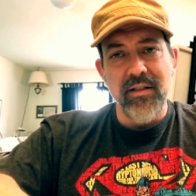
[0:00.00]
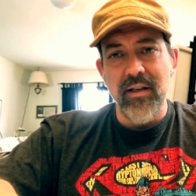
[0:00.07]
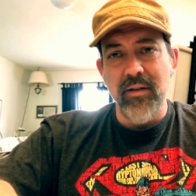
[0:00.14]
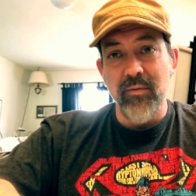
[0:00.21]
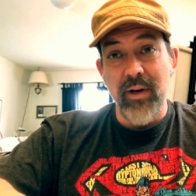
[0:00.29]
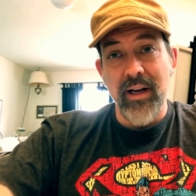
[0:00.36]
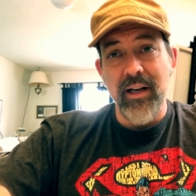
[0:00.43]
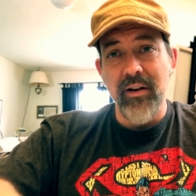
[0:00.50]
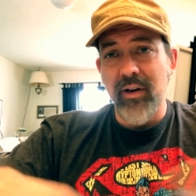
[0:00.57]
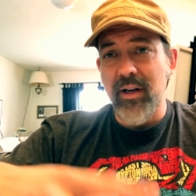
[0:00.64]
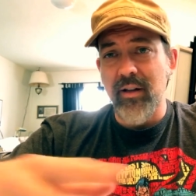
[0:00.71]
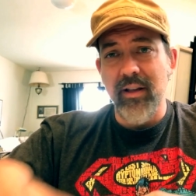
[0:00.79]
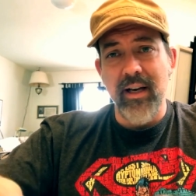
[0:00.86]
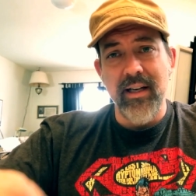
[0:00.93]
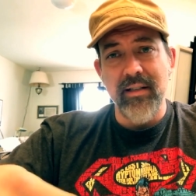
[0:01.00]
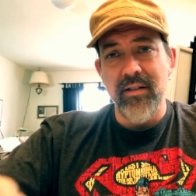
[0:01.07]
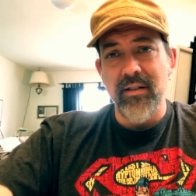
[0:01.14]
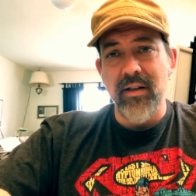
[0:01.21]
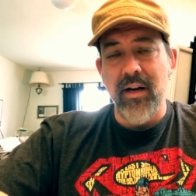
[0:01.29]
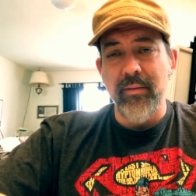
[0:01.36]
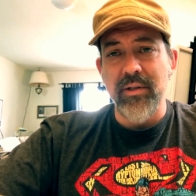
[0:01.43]
in, and Randy Green, all the guys in
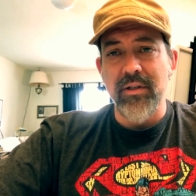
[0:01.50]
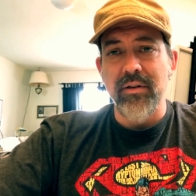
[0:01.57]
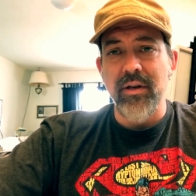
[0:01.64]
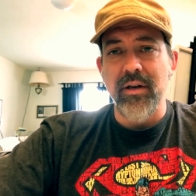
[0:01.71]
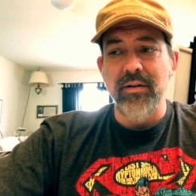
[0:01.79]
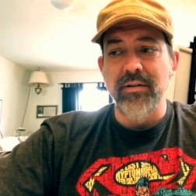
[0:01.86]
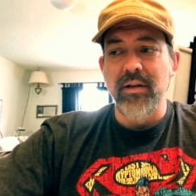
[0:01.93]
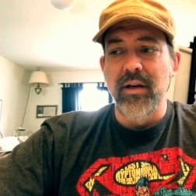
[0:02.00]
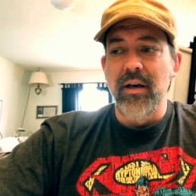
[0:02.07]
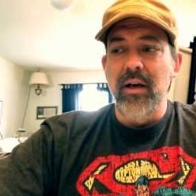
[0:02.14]
Tsunami Studios,